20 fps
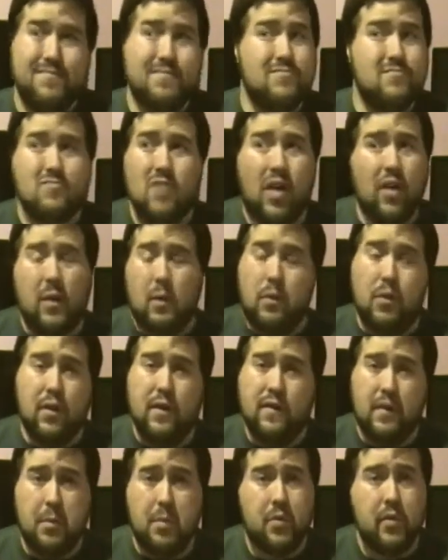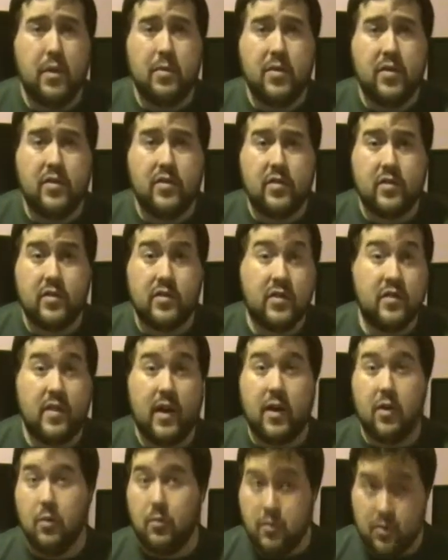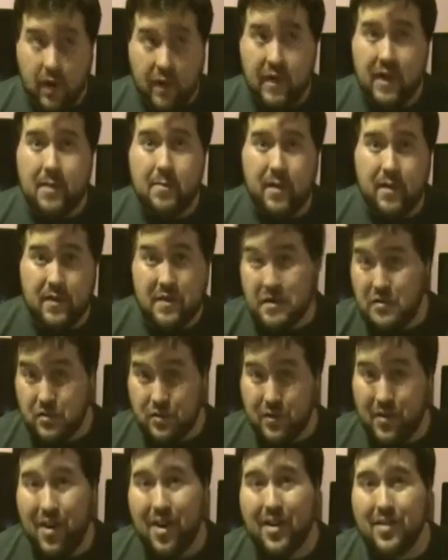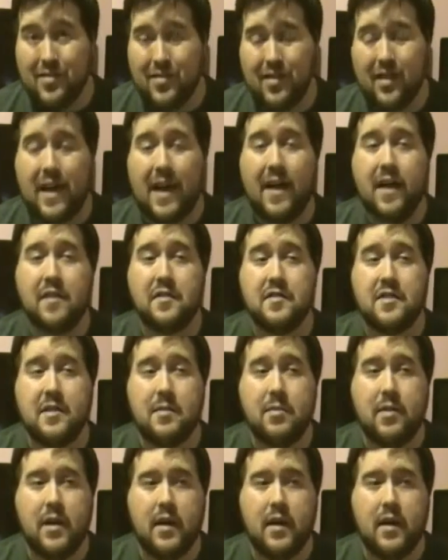nothing really of the premise, since I know nothing about the history of Guardians of the Galaxy.